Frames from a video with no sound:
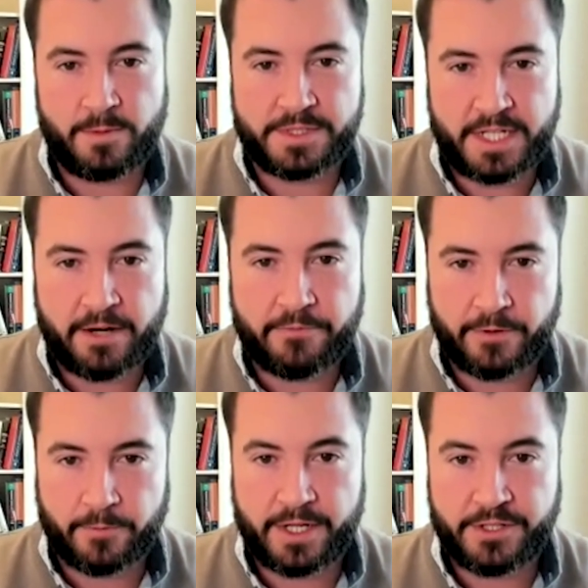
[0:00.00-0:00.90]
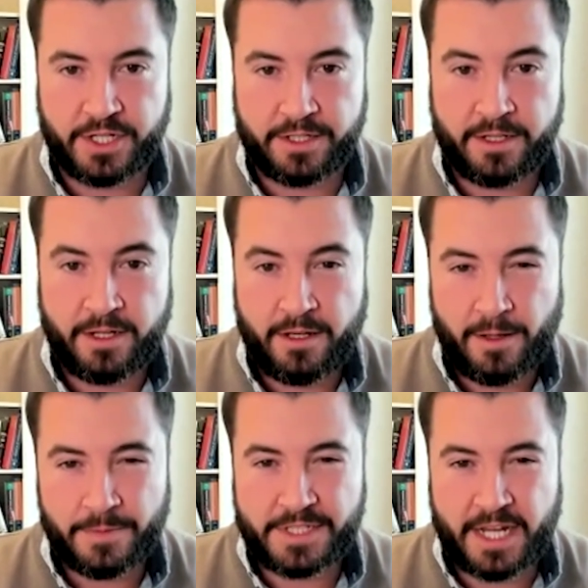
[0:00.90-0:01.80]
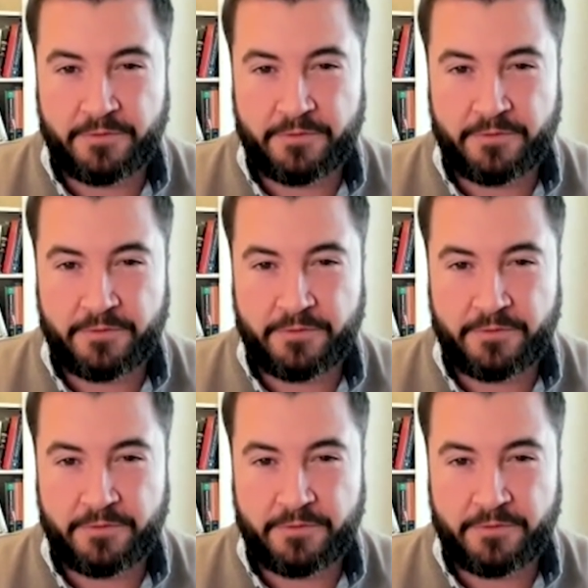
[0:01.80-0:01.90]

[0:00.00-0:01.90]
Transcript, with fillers: to almost every region, almost